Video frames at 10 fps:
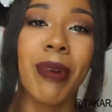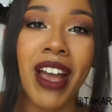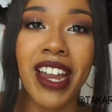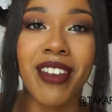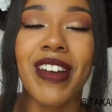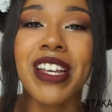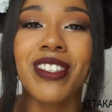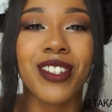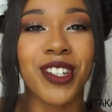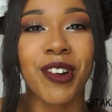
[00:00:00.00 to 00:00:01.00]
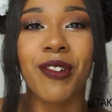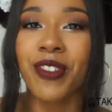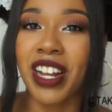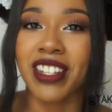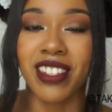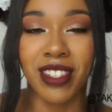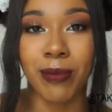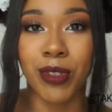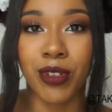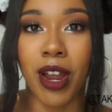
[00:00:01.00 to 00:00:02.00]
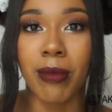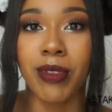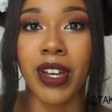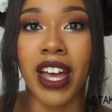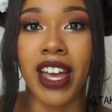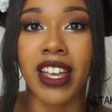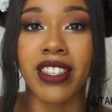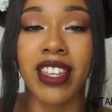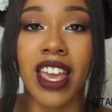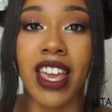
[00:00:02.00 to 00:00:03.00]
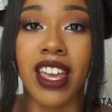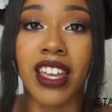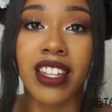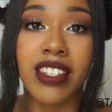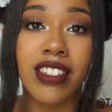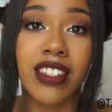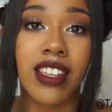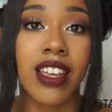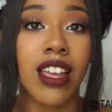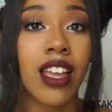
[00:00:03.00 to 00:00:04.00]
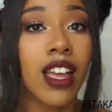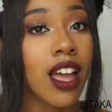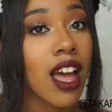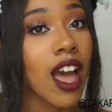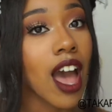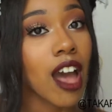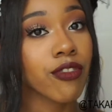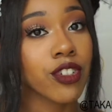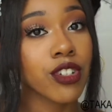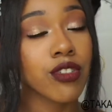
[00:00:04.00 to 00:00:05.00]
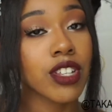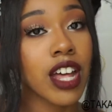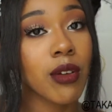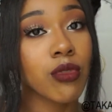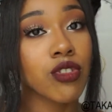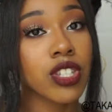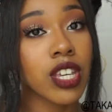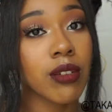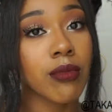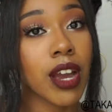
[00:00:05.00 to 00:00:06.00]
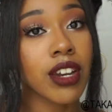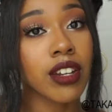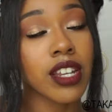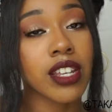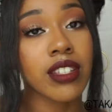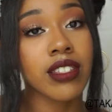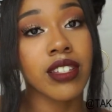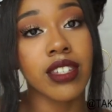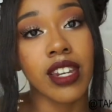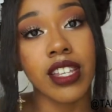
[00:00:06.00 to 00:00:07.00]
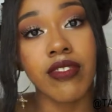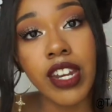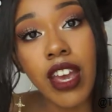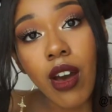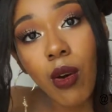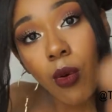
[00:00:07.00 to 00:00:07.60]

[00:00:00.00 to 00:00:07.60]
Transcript: But anyways, don't forget to subscribe, you guys, and after you do that, we'll just get right on into today's video.